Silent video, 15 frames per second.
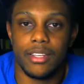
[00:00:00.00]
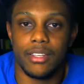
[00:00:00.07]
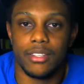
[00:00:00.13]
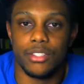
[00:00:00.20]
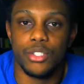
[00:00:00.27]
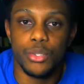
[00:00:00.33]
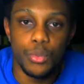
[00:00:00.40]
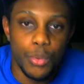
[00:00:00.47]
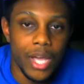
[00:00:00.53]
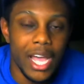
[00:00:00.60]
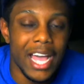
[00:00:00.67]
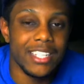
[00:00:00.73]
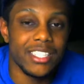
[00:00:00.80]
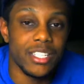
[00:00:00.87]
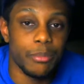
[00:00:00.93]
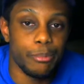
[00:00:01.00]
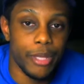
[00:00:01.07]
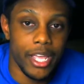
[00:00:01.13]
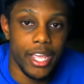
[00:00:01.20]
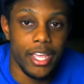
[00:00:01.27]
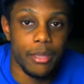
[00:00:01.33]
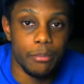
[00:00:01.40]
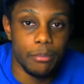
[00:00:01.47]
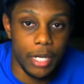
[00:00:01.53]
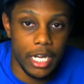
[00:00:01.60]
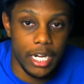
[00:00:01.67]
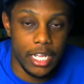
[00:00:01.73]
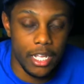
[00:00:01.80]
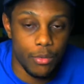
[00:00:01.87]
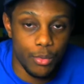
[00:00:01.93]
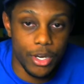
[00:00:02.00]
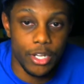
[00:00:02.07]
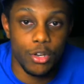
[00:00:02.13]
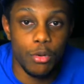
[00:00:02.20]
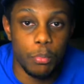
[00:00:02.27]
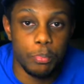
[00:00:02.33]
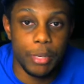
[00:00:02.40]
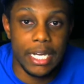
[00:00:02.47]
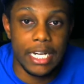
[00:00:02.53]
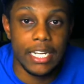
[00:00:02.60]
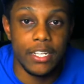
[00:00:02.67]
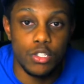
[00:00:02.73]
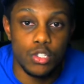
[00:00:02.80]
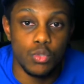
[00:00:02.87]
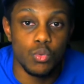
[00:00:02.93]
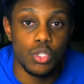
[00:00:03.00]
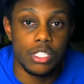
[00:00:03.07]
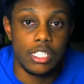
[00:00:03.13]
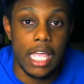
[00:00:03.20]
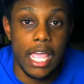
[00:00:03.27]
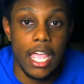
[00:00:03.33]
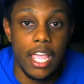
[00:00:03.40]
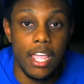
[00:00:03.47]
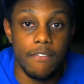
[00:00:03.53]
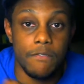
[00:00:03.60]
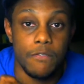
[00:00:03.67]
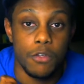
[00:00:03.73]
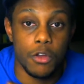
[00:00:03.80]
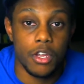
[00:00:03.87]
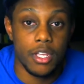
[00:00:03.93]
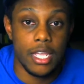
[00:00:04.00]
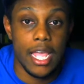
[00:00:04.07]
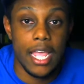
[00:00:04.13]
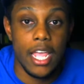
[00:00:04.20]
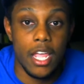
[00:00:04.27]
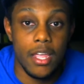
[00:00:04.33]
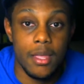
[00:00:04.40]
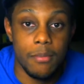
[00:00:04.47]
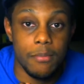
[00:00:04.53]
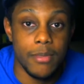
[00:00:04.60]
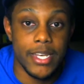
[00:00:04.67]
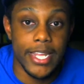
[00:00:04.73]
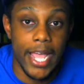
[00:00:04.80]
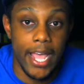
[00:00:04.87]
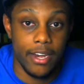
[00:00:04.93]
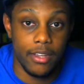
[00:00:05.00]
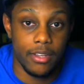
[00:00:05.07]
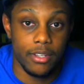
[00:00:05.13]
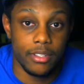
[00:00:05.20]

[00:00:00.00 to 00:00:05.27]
You had to pay money, real money, to save your game data.